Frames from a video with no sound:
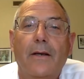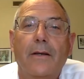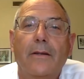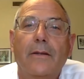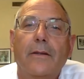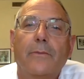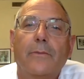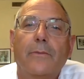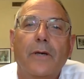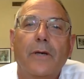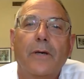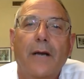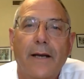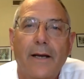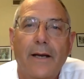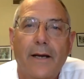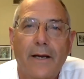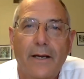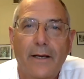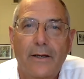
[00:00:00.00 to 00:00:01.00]
The more I
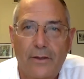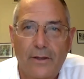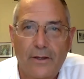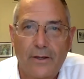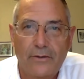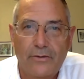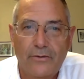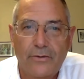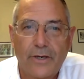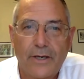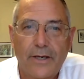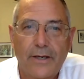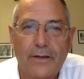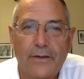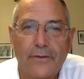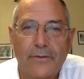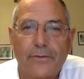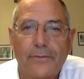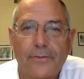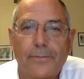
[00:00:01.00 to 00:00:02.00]
hiked these
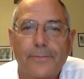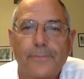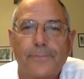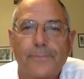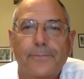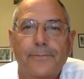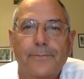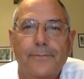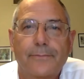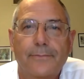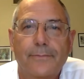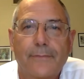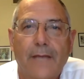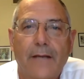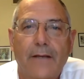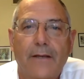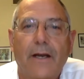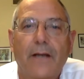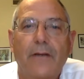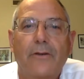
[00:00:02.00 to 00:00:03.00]
trails
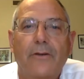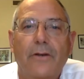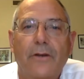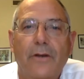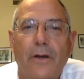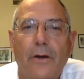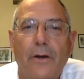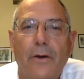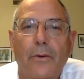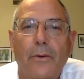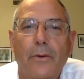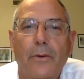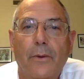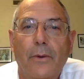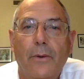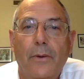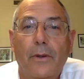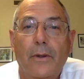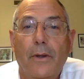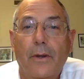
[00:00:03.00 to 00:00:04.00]
and got to know
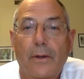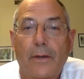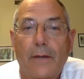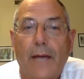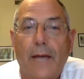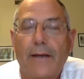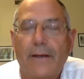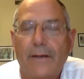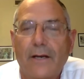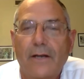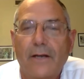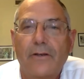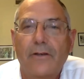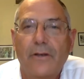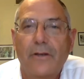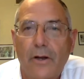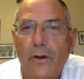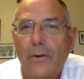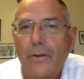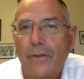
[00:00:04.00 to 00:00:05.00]

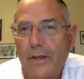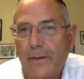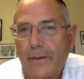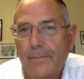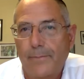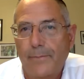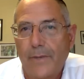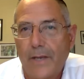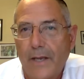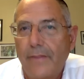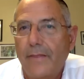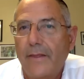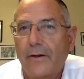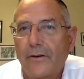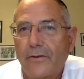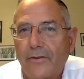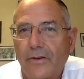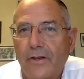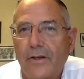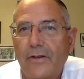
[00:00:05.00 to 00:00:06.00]
them in
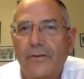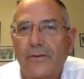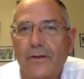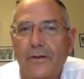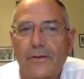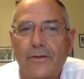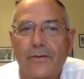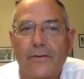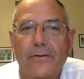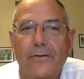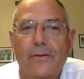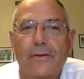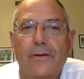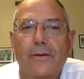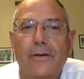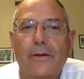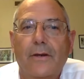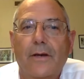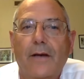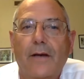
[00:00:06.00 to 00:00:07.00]
their seasons,
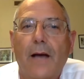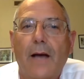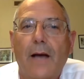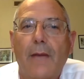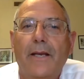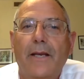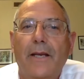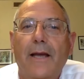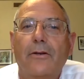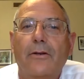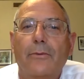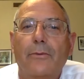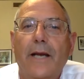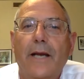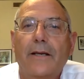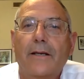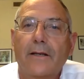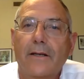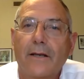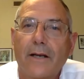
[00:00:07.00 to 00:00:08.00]
I began to
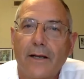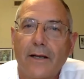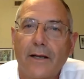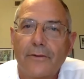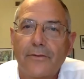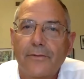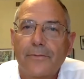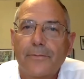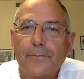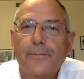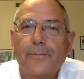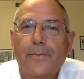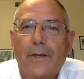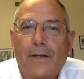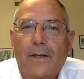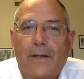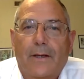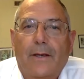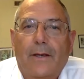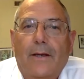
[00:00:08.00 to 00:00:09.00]
recognize
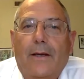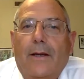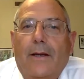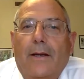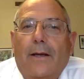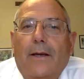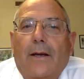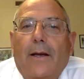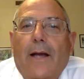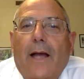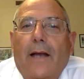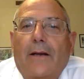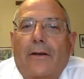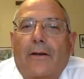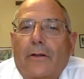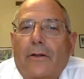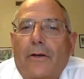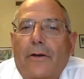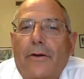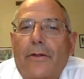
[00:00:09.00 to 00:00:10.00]
and
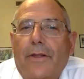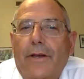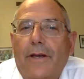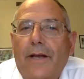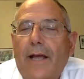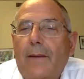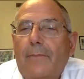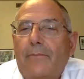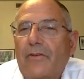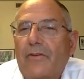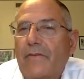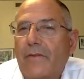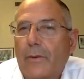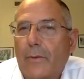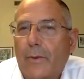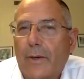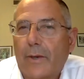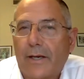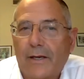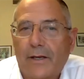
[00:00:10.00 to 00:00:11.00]
to learn the names of the
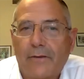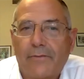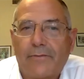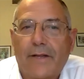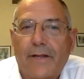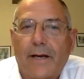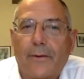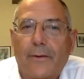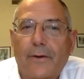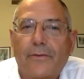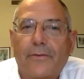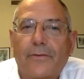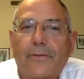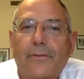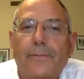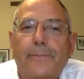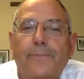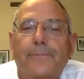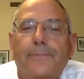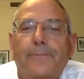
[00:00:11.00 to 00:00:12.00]
wildflowers,